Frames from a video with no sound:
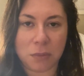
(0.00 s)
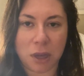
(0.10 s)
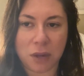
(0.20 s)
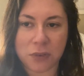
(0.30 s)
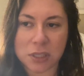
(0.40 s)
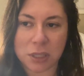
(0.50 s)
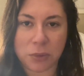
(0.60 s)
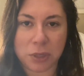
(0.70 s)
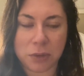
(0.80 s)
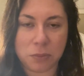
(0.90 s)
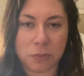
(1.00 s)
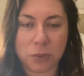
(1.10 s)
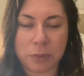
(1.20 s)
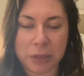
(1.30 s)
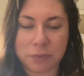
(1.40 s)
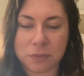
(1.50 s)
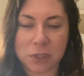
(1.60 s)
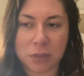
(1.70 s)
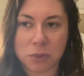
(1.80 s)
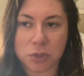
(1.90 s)
Obviously, when my
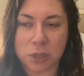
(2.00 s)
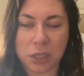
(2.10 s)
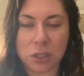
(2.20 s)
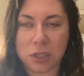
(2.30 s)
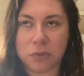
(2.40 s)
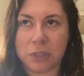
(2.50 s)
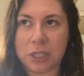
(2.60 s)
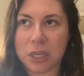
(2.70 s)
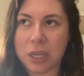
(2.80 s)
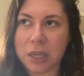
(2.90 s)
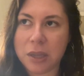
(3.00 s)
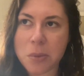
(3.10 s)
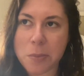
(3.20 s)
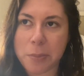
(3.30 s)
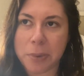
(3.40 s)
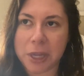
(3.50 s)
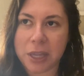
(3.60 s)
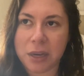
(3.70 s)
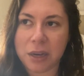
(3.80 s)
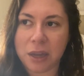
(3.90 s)
son was 3, he couldn't read.
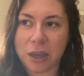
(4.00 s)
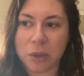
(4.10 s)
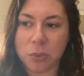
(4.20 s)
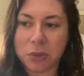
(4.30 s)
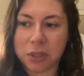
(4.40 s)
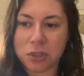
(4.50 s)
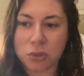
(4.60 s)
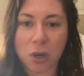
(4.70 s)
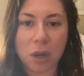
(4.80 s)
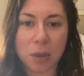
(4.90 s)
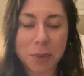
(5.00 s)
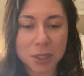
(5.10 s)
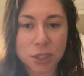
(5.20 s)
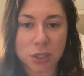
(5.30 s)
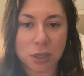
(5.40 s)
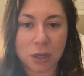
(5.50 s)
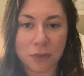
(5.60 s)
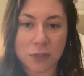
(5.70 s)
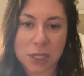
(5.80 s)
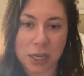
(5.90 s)
But I would draw a picture
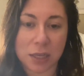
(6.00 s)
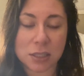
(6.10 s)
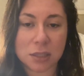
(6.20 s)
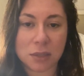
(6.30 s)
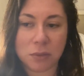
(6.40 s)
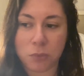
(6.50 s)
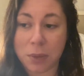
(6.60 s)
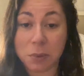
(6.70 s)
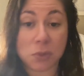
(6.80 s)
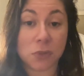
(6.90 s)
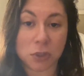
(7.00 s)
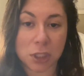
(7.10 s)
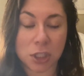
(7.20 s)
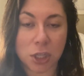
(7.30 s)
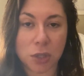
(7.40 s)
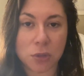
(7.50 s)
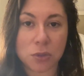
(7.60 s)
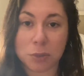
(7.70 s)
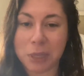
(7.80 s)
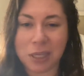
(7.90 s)
of the task. Maybe it was folding
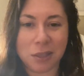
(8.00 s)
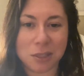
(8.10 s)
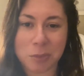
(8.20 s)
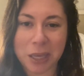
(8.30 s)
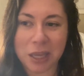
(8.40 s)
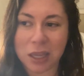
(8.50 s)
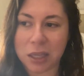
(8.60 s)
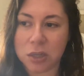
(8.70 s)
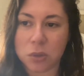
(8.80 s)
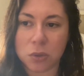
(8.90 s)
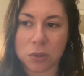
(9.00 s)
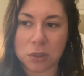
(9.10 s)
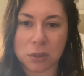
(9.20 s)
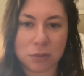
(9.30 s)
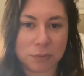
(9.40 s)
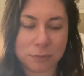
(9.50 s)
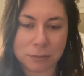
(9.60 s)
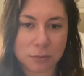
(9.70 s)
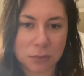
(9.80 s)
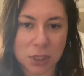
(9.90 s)
clothes or making his bed or
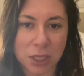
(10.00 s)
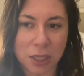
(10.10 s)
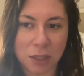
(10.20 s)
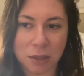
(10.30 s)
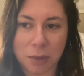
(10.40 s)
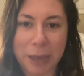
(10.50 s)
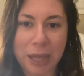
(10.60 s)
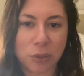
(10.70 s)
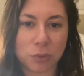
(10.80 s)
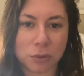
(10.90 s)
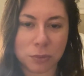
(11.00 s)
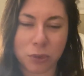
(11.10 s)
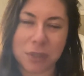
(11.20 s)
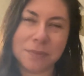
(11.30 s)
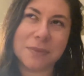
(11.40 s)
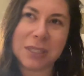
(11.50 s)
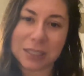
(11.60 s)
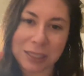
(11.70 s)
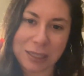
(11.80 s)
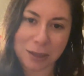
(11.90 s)
cleaning the bathroom. Well,
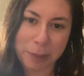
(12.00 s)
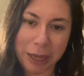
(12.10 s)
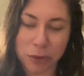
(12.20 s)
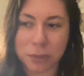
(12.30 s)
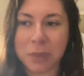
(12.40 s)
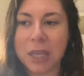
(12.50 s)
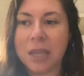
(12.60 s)
cleaning the bathroom.